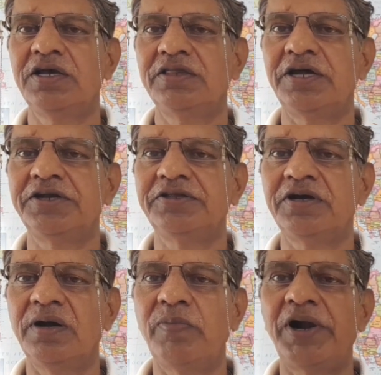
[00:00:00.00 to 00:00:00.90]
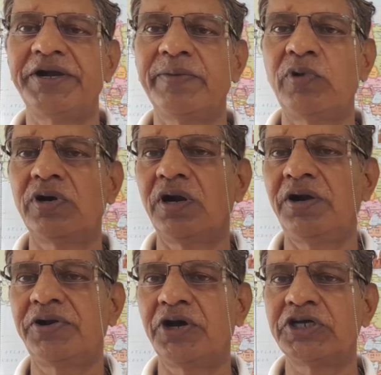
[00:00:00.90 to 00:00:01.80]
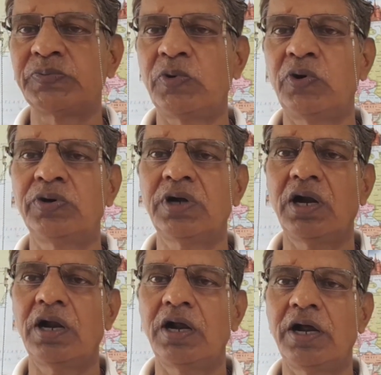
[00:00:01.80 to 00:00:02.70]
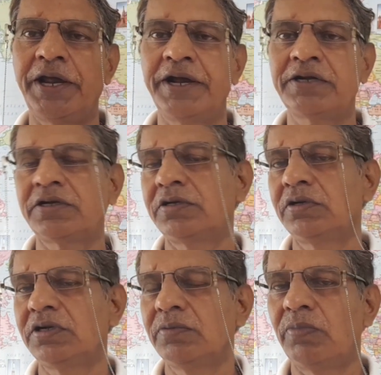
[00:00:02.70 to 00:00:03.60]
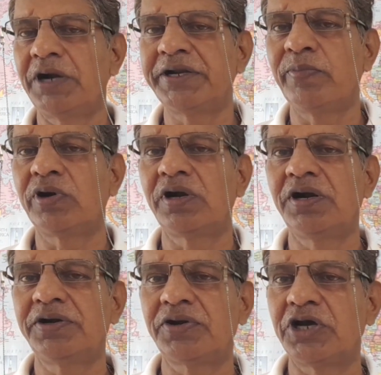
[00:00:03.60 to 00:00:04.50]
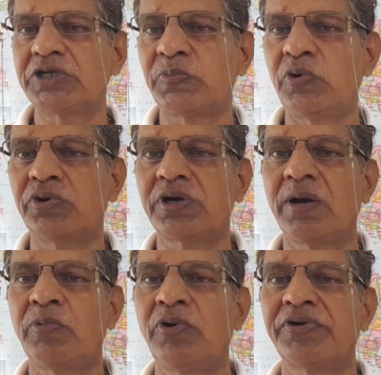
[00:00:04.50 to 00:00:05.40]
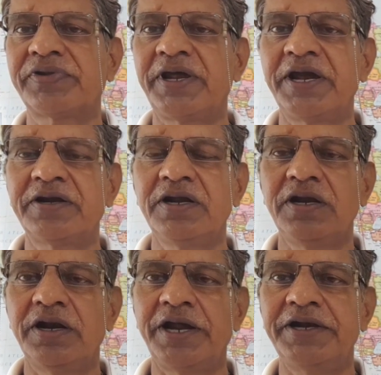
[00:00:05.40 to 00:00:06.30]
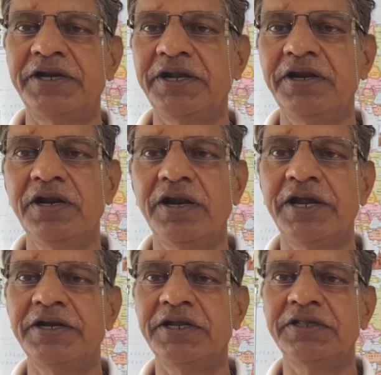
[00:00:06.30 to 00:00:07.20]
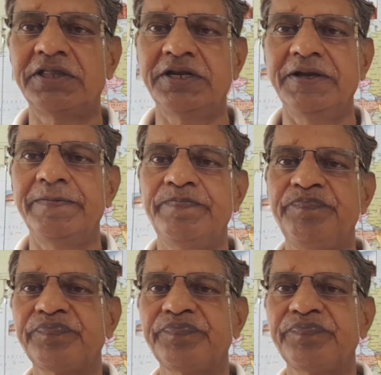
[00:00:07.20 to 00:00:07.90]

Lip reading: That is the Multimodal Transport Act, Multimodal Transport of Goods Act 1993.